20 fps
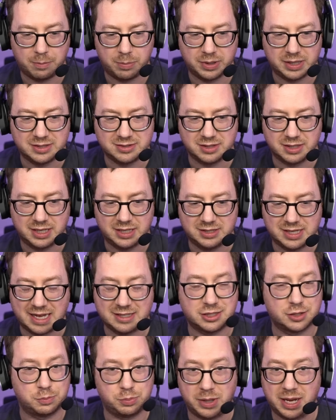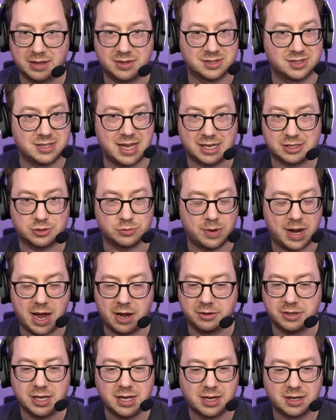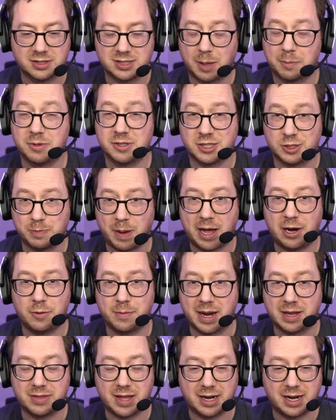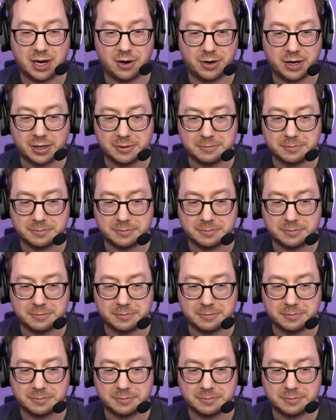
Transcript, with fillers: but he's he has to play this next round because I'm gonna Spider-Man that area.